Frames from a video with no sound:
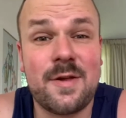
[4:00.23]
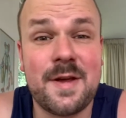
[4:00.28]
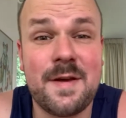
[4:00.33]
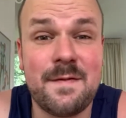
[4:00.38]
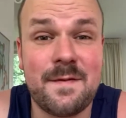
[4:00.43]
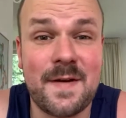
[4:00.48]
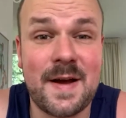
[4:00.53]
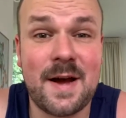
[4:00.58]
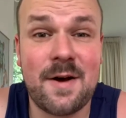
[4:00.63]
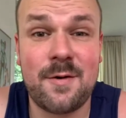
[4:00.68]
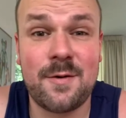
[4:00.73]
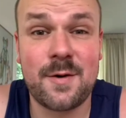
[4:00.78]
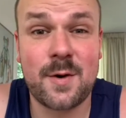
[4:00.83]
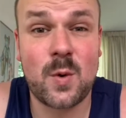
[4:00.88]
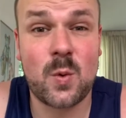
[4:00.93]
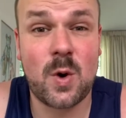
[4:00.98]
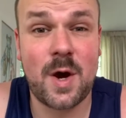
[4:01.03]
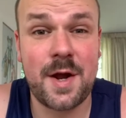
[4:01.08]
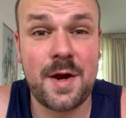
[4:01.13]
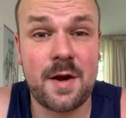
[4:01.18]
found
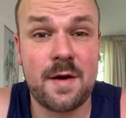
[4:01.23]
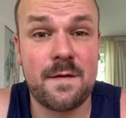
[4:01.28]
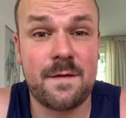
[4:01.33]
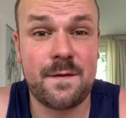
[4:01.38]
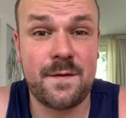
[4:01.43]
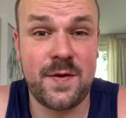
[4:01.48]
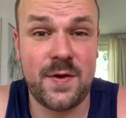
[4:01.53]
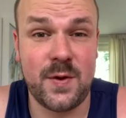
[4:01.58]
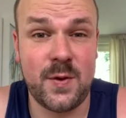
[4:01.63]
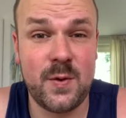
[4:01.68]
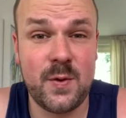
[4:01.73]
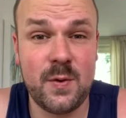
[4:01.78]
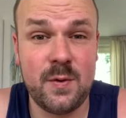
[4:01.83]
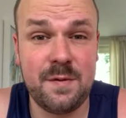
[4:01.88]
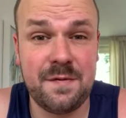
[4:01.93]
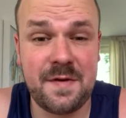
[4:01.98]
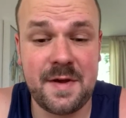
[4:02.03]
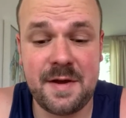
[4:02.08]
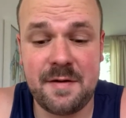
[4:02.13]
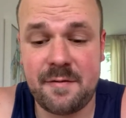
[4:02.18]
quite a few
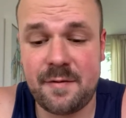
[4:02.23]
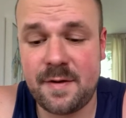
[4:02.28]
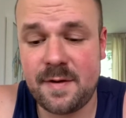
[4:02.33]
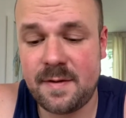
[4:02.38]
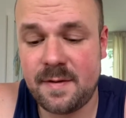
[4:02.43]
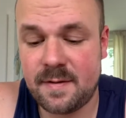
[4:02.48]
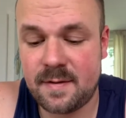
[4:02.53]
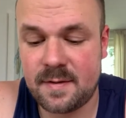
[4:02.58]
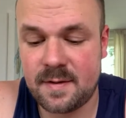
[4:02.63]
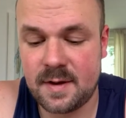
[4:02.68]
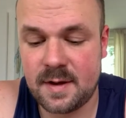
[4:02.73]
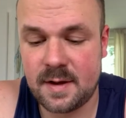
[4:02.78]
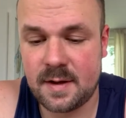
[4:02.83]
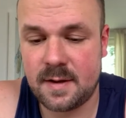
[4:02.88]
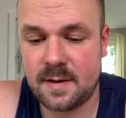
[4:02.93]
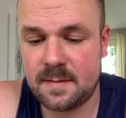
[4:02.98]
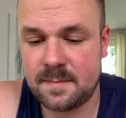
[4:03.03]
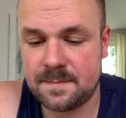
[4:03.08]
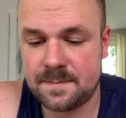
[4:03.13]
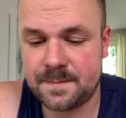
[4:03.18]
favorites.
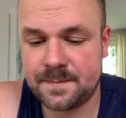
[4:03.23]
I